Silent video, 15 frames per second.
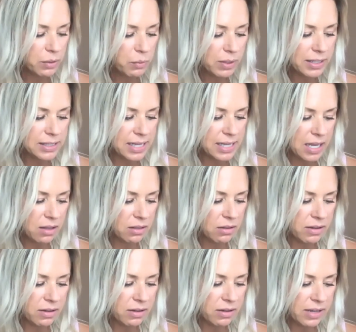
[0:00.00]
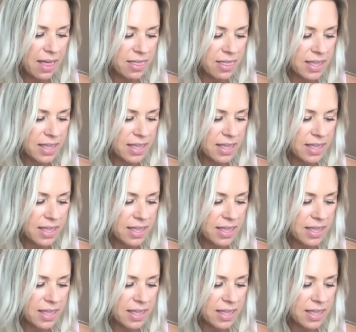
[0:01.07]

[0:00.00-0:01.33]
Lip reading: want to take a look at